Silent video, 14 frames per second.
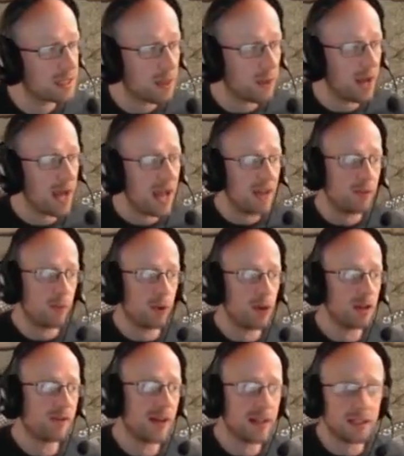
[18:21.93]
So I have a point
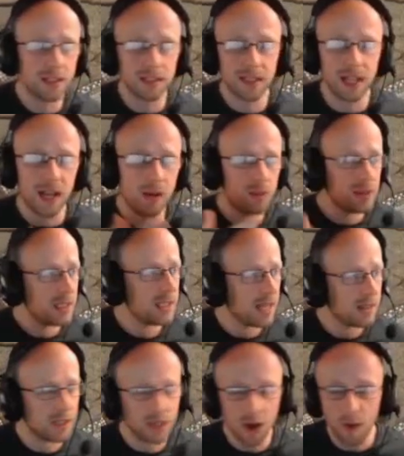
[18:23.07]
of advantage there, and we'll see that
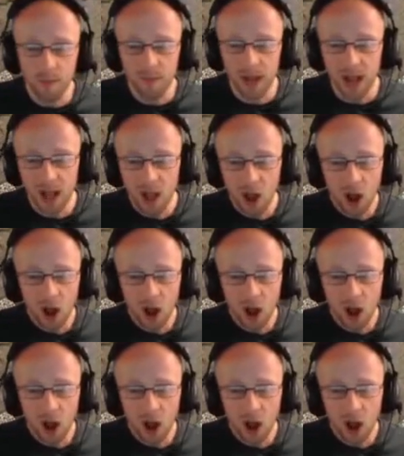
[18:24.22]
in the combat.